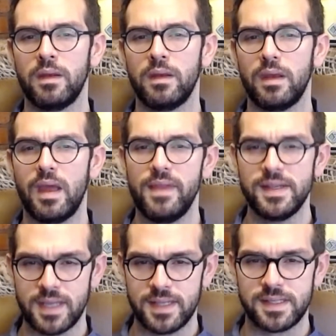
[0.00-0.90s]
In
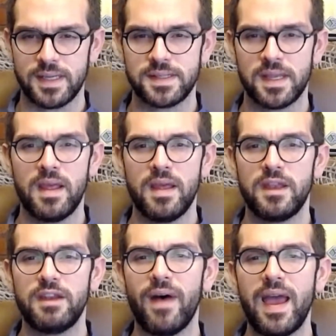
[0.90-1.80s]
this instance, the
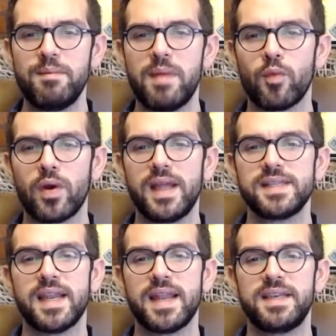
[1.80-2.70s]
divine memory is
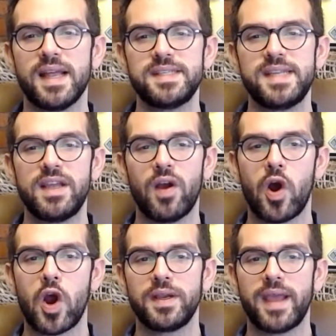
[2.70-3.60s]
not a dusty
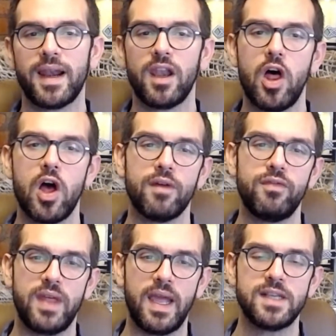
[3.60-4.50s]
card catalog of
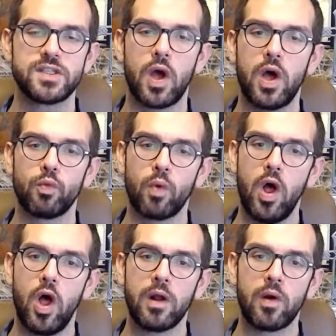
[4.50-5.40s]
things gone
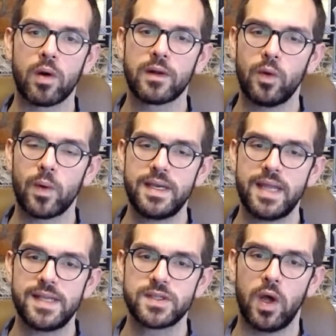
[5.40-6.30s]
wrong or glory
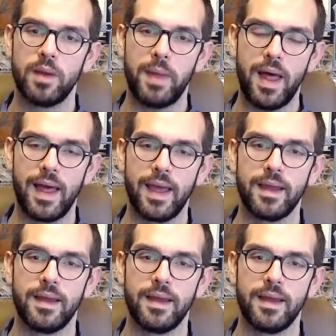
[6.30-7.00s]
days gone by,